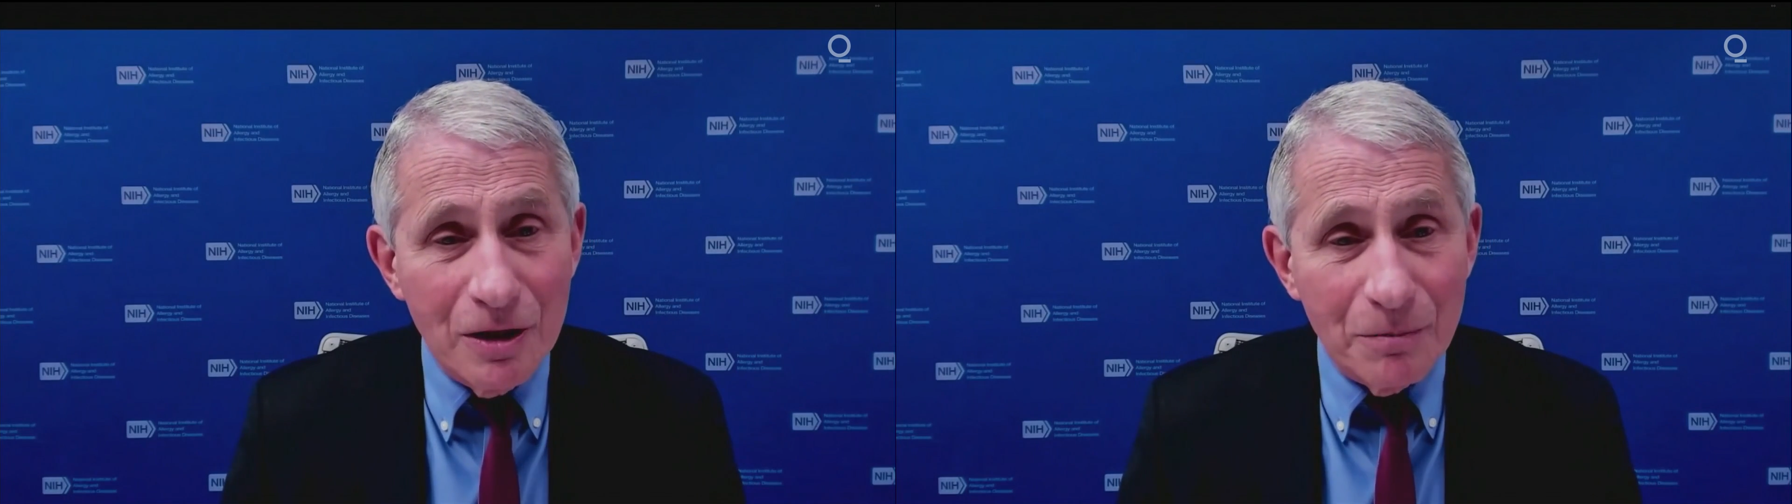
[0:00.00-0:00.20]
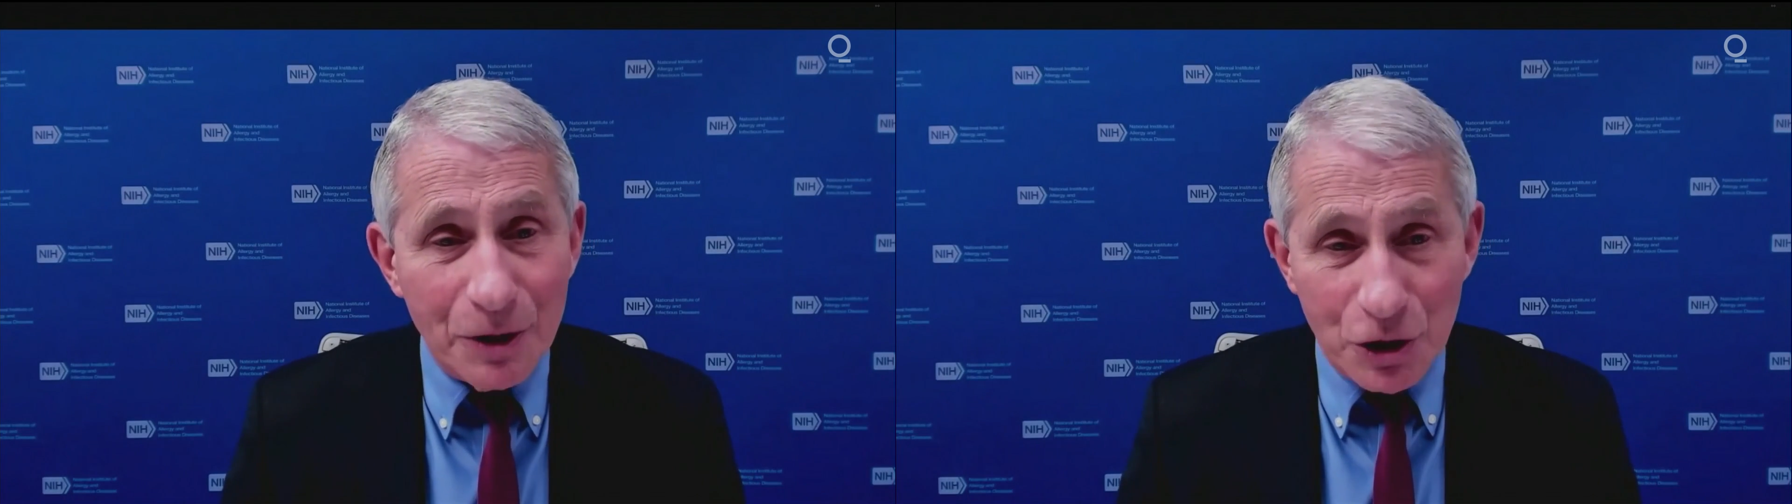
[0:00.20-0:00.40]

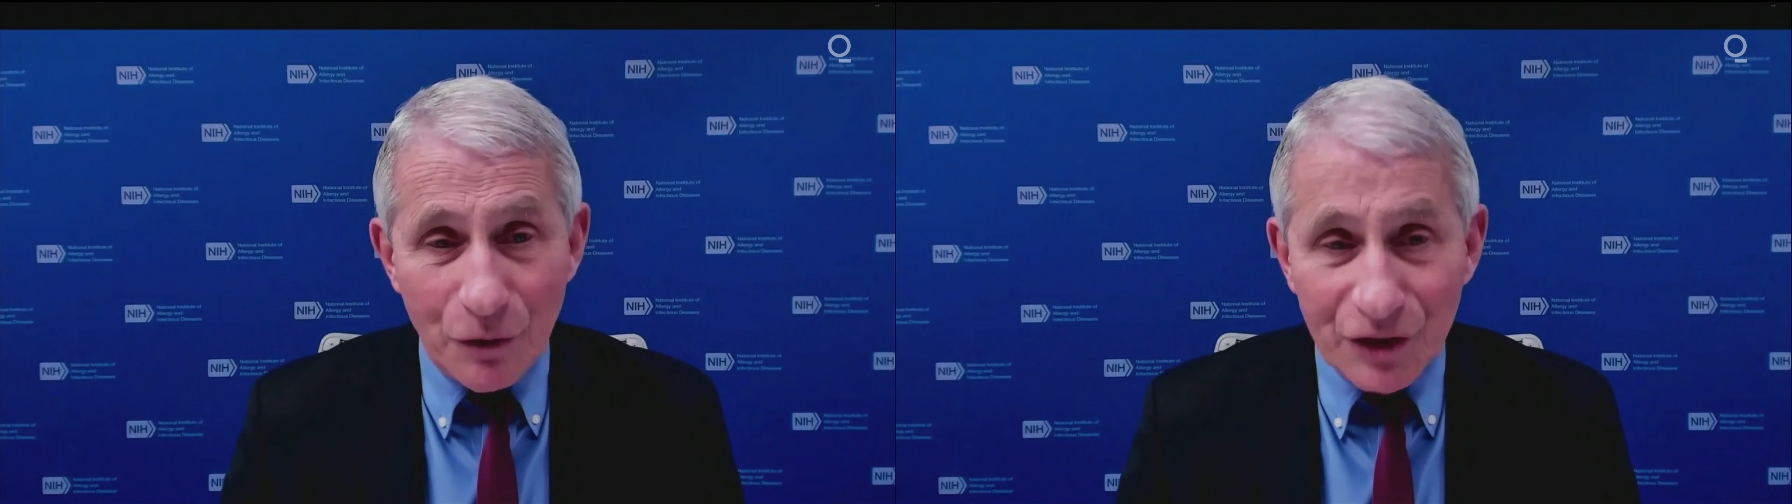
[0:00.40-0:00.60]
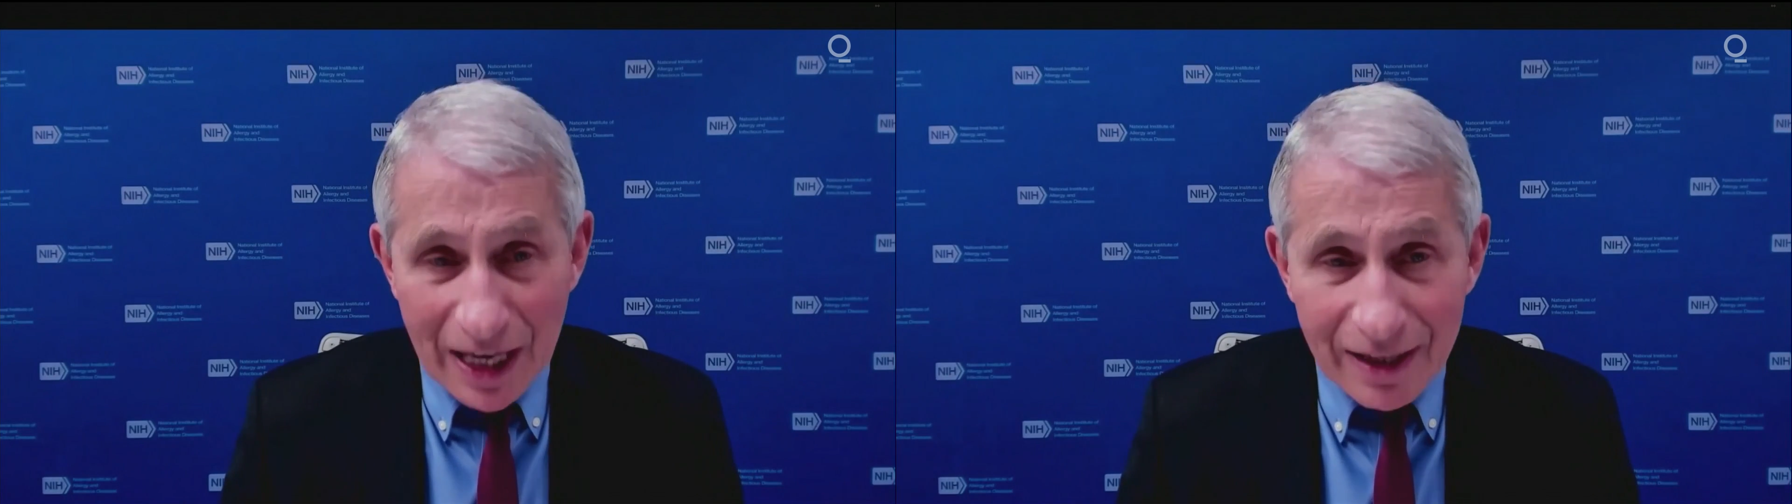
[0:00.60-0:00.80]
but you've
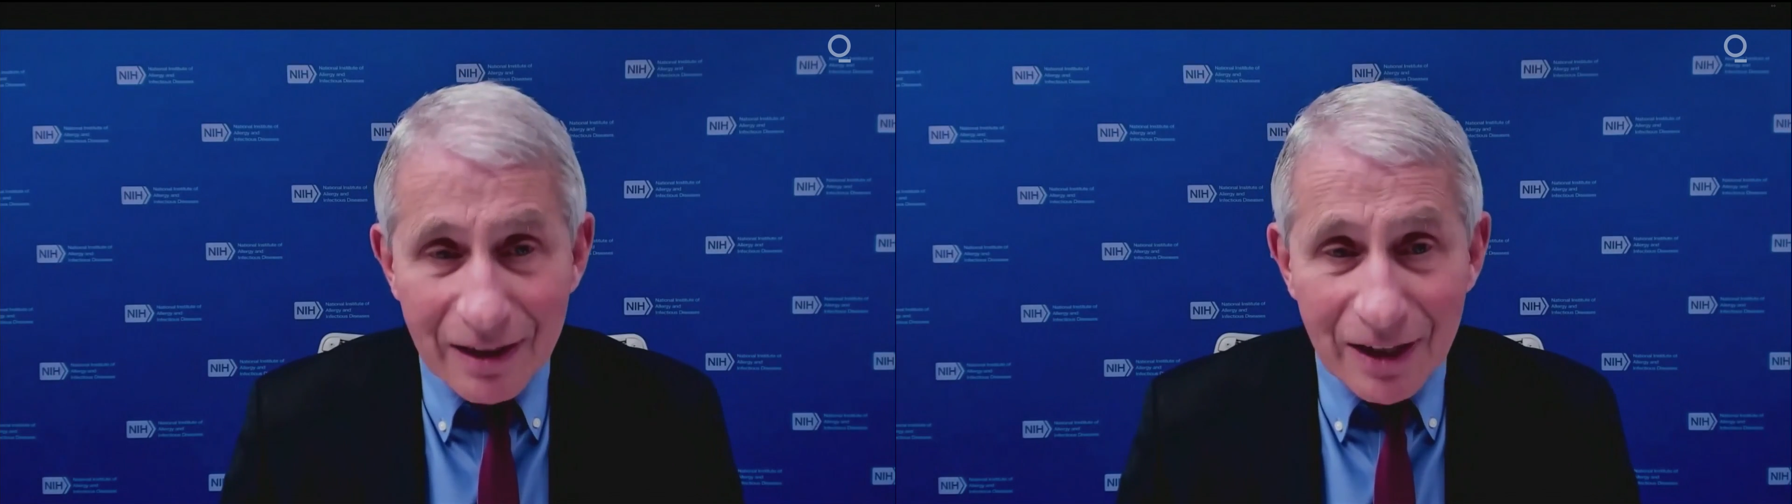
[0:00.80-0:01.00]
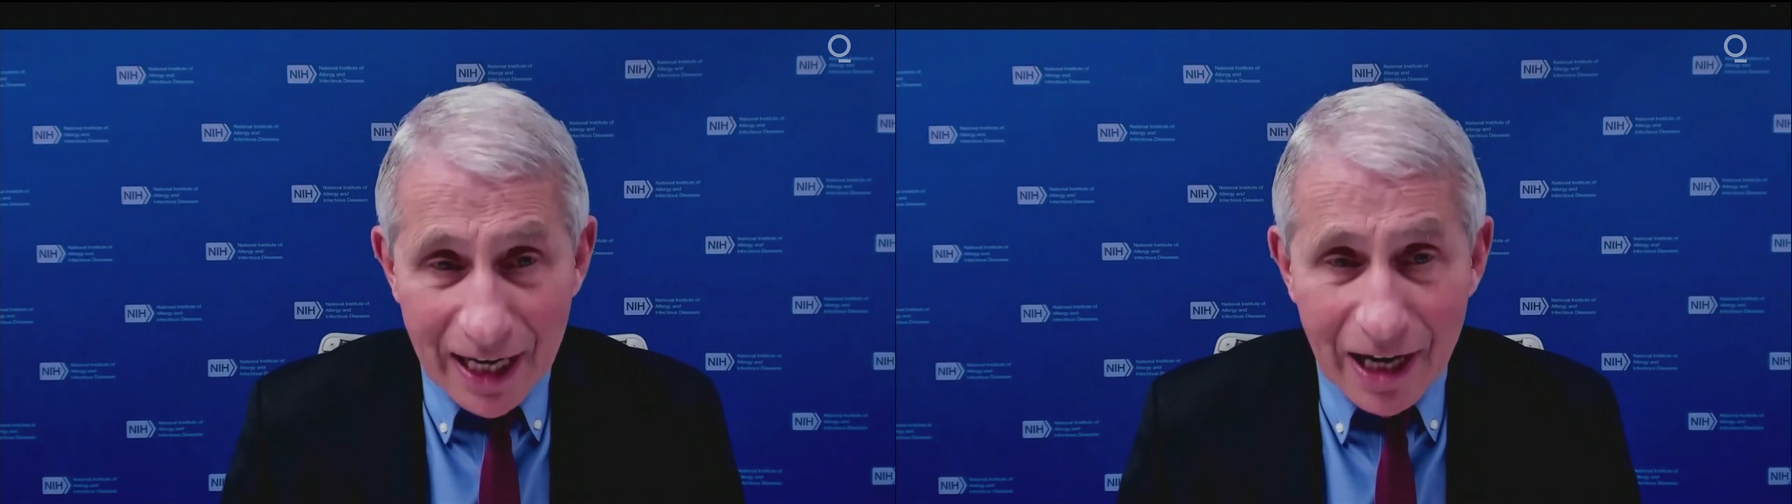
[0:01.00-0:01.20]
taken
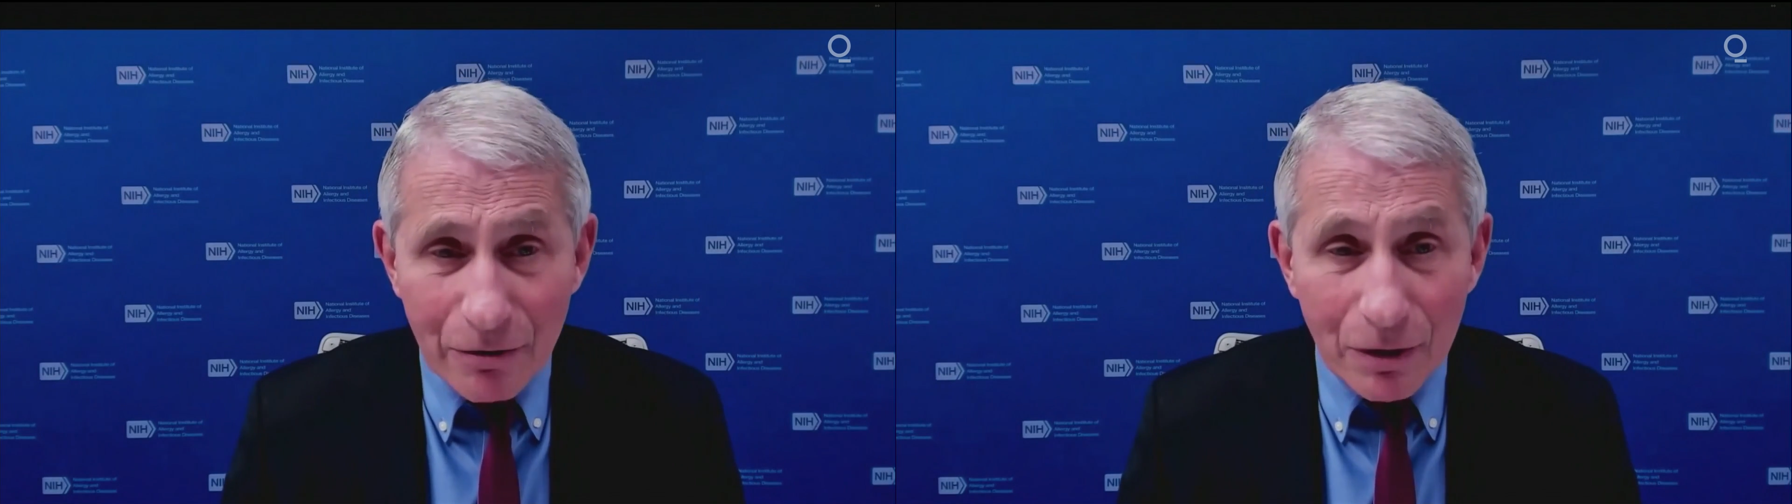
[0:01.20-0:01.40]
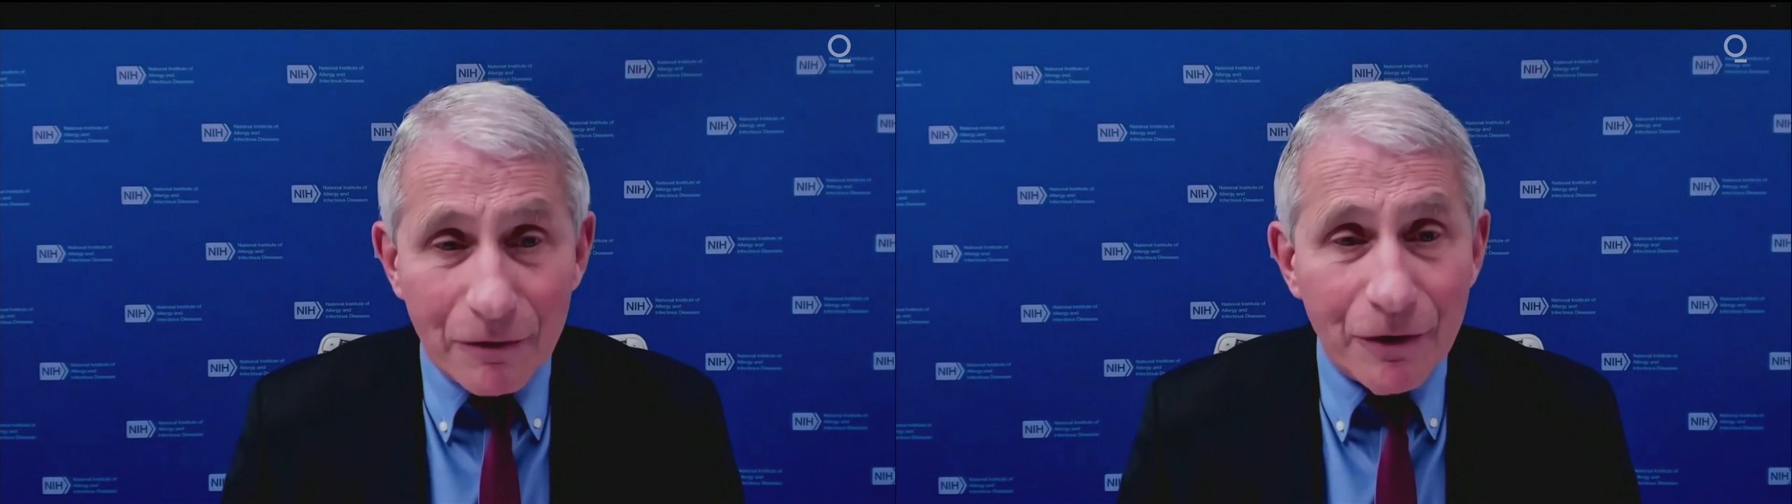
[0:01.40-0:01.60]

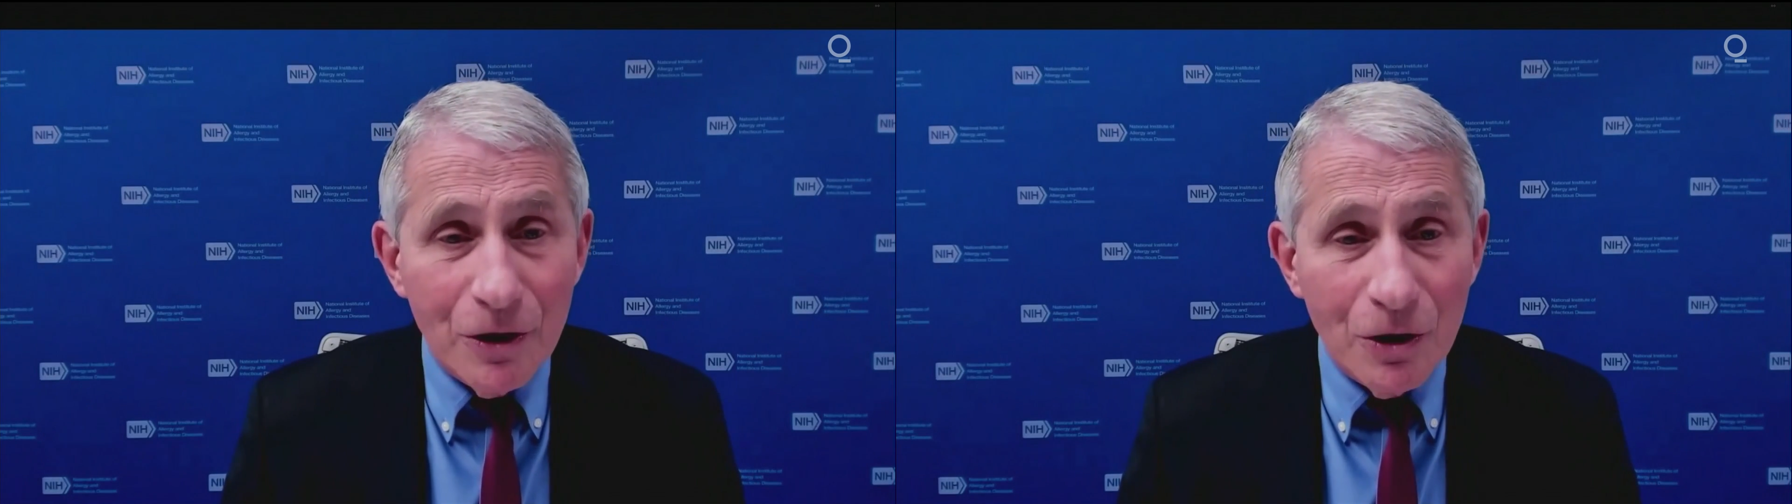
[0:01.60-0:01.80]
care of